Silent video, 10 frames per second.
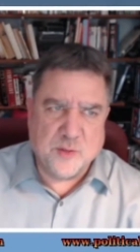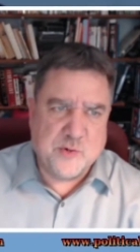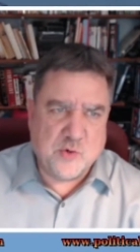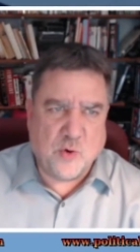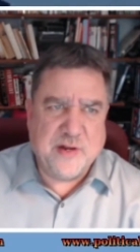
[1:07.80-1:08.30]
The
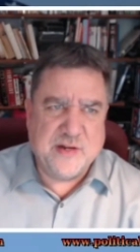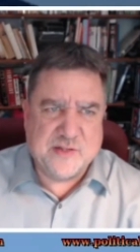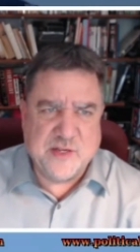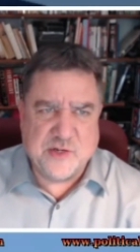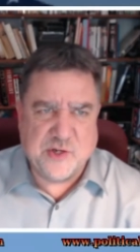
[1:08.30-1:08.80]
majority
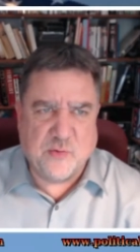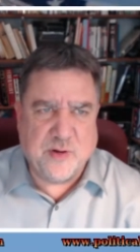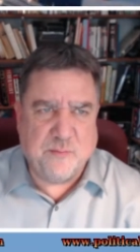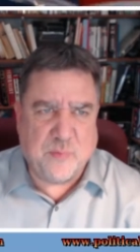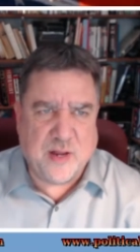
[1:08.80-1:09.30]
decision,
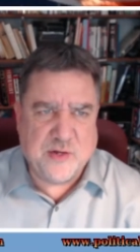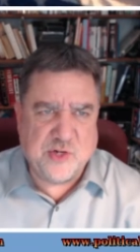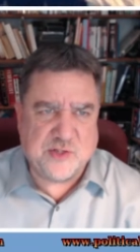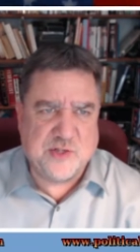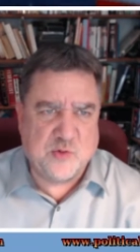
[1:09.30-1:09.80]
written by
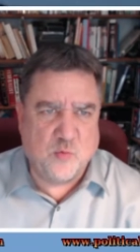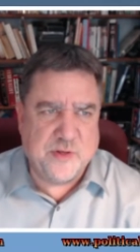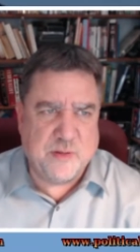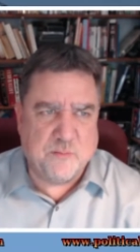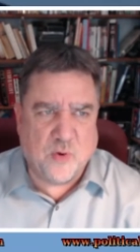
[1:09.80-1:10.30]
Justice
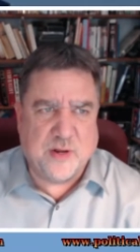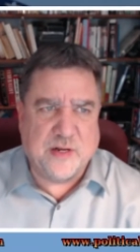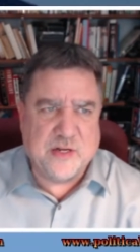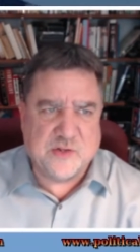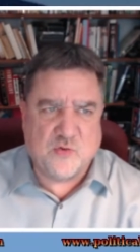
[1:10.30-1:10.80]
William
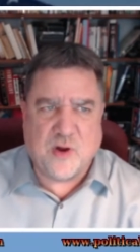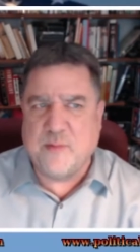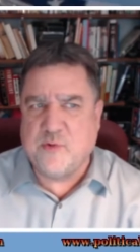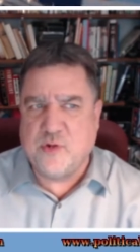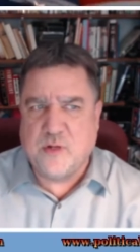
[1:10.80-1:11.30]
Brennan,
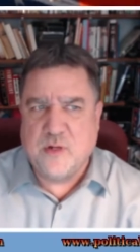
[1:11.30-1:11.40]
described